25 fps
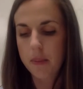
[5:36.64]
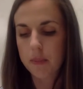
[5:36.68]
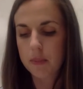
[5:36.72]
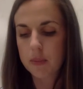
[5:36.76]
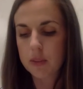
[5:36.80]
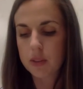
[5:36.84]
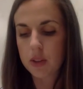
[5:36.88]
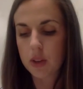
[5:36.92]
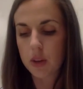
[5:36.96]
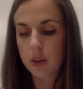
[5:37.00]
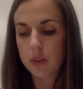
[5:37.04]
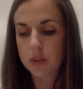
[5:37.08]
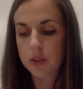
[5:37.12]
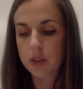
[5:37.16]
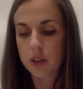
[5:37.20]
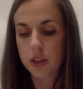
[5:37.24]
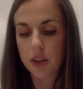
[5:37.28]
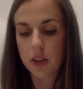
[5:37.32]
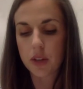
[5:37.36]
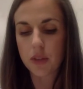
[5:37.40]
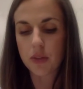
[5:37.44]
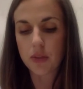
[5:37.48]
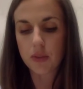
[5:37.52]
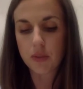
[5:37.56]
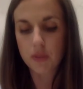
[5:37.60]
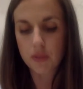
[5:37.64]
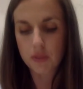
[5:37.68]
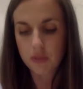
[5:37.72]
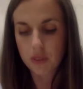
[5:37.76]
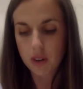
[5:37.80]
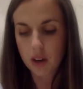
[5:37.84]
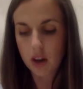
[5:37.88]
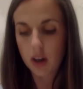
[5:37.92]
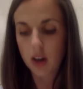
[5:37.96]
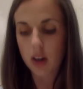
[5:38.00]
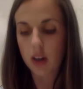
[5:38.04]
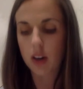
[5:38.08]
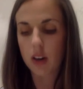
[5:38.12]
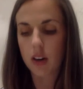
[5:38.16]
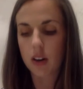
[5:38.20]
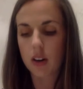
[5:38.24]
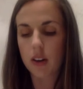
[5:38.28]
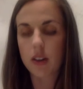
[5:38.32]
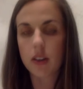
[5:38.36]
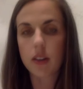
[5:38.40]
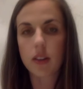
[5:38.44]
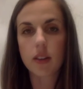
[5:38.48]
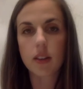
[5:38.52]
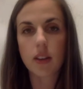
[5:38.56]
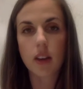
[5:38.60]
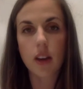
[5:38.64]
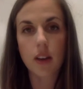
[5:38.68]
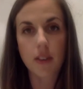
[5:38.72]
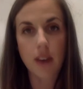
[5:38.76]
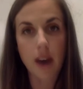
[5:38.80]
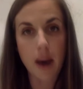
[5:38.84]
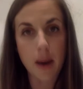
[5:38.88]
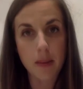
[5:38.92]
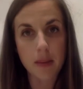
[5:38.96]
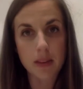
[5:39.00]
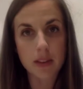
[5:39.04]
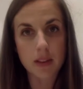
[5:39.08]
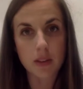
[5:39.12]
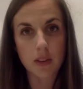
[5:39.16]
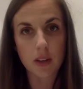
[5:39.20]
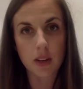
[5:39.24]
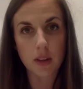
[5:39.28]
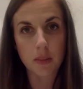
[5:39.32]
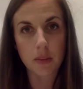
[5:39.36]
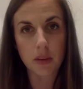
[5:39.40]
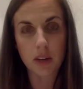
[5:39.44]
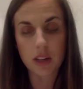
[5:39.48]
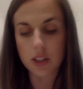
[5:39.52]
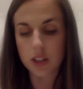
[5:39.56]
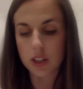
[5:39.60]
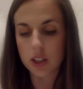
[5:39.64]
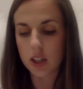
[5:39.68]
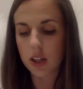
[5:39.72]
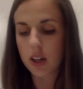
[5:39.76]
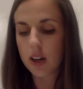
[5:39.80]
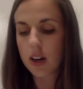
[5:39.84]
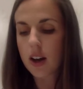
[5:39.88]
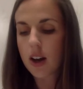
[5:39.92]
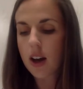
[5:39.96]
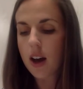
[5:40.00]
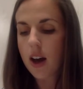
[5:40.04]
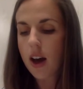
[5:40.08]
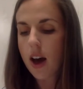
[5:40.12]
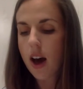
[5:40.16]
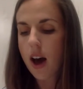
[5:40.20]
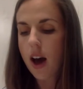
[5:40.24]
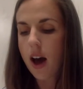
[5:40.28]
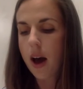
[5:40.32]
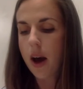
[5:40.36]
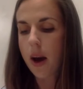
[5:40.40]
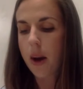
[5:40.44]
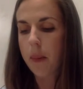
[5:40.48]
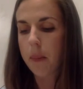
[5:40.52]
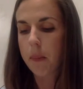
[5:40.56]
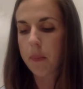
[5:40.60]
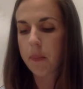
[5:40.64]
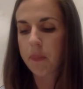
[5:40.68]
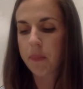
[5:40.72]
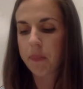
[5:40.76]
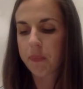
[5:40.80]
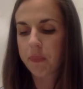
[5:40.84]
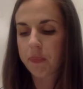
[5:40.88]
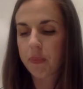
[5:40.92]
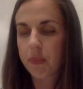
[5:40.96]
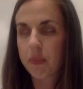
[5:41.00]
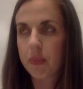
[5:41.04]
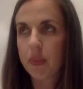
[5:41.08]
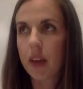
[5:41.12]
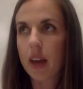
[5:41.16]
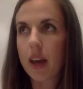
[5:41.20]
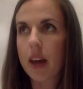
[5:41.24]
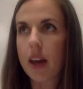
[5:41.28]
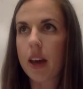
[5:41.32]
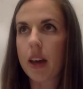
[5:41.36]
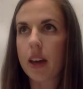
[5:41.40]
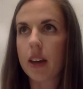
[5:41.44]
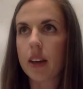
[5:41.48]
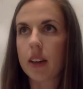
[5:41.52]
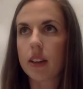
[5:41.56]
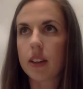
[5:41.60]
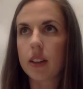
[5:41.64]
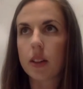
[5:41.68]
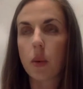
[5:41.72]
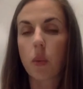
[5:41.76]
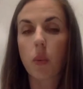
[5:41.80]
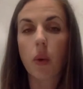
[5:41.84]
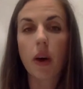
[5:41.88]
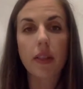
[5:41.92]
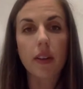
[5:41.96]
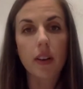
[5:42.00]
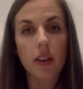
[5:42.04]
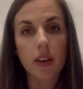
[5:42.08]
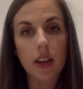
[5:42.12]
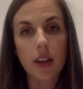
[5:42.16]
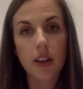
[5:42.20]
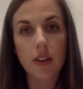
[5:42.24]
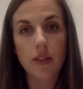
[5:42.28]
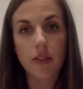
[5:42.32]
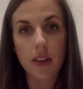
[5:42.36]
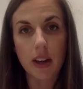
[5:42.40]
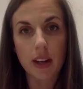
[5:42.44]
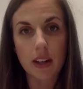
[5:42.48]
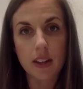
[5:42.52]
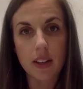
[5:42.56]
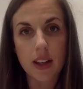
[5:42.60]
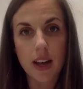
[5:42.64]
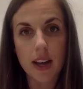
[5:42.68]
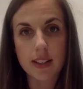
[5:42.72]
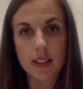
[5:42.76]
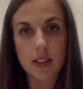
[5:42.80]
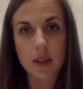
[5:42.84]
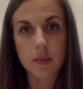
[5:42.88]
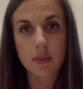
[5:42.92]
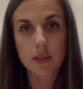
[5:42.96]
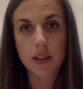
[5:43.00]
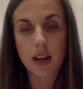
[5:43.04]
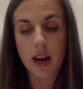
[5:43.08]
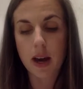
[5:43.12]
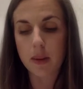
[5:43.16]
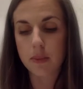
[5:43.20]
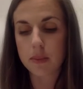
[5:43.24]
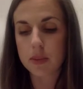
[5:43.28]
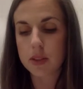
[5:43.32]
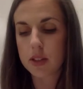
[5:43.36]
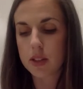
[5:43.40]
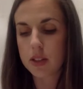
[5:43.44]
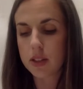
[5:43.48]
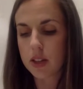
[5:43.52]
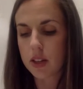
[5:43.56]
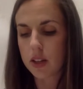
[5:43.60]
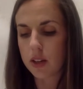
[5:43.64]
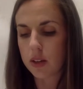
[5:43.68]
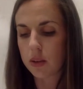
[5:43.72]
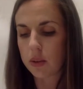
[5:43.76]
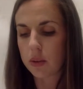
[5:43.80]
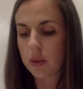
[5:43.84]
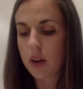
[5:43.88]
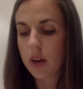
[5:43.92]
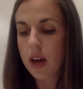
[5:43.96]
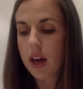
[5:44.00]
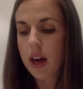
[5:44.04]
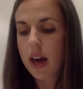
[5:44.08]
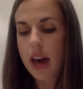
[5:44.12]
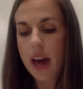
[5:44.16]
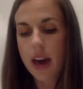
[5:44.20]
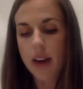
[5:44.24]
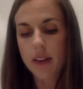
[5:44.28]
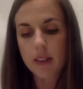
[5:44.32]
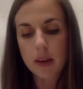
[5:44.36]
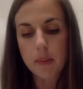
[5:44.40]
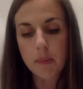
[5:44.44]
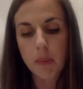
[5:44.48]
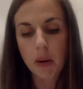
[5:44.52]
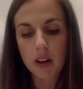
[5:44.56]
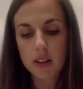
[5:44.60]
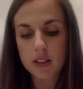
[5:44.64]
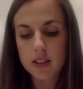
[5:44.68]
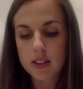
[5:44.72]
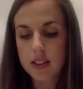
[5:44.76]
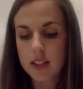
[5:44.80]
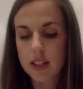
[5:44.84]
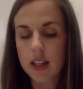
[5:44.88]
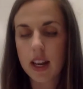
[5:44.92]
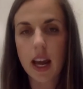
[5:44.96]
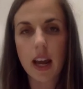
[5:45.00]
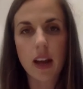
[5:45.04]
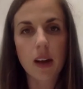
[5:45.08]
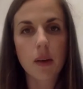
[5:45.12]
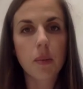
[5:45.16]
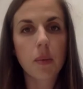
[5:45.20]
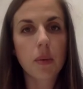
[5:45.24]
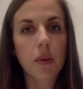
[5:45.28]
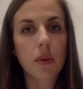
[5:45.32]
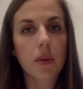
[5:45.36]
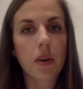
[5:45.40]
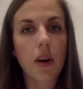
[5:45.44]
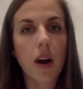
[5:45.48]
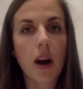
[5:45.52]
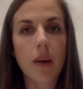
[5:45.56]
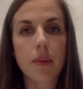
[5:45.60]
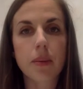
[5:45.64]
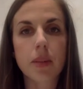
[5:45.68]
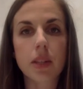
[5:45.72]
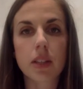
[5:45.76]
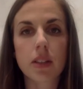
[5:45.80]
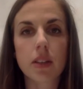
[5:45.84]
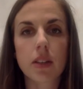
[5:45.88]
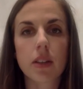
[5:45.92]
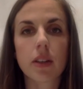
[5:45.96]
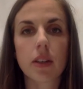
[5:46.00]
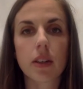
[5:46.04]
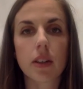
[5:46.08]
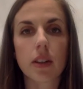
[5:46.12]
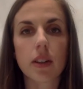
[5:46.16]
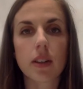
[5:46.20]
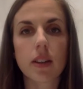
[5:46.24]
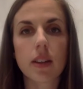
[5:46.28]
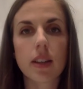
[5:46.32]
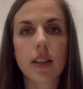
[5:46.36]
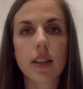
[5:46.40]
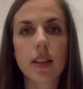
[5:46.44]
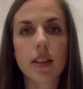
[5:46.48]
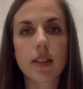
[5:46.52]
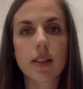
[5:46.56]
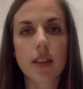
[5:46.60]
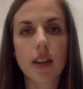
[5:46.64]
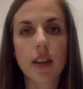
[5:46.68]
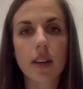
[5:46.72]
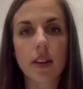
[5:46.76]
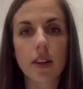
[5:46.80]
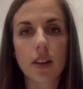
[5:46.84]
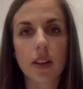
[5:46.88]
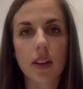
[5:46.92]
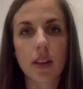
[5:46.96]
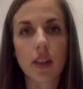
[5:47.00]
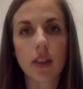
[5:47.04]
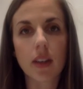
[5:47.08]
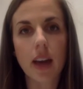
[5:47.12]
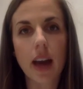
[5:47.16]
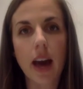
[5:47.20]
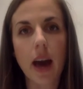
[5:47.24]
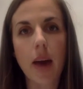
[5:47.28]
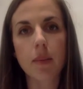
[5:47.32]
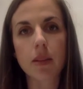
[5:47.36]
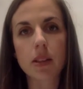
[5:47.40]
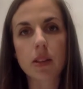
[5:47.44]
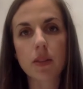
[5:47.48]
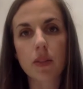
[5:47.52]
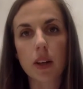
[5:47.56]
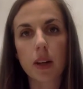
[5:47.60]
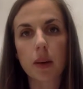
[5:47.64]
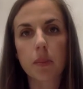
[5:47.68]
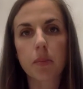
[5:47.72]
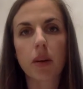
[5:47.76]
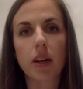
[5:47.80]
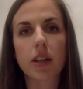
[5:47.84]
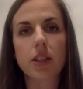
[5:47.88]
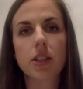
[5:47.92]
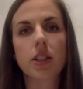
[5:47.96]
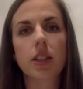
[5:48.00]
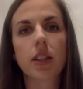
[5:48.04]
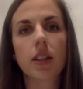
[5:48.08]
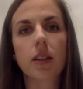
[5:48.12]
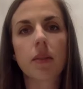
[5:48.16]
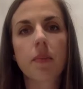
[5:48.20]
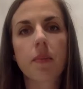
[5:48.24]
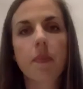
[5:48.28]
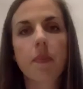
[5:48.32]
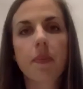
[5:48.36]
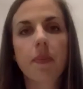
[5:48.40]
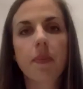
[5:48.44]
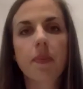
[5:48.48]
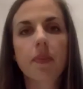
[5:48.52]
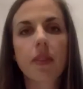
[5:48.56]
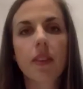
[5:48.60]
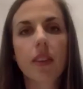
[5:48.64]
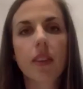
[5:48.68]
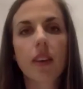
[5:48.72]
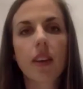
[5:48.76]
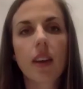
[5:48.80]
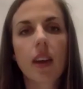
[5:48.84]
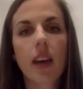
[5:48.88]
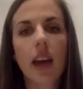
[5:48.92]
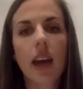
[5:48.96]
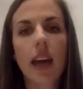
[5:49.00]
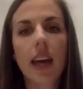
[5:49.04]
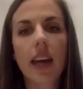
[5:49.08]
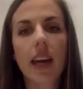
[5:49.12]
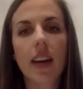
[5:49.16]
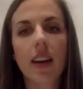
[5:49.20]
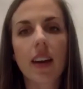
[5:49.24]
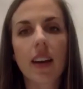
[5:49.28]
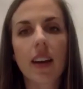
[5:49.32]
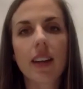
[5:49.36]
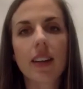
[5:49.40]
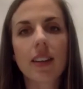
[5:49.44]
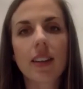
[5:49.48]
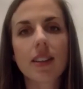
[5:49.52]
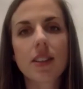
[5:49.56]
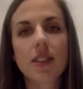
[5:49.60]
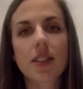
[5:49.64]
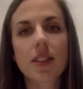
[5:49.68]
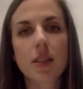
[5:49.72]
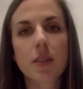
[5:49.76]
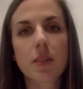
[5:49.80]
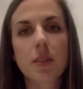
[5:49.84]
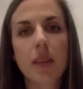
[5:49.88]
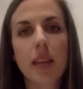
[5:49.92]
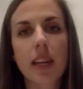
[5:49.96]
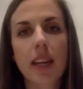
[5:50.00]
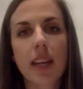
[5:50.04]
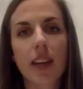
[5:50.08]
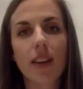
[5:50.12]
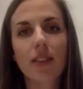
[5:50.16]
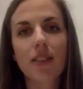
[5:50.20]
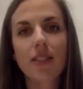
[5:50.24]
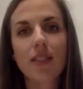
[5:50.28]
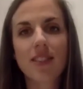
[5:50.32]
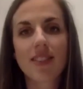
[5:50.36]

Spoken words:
So I'm sure you've heard of atmospheric pressure, and the weather can affect that sometimes too. Every person, animal, object on Earth is under atmospheric pressure. Hey Garrett, it's just me and you.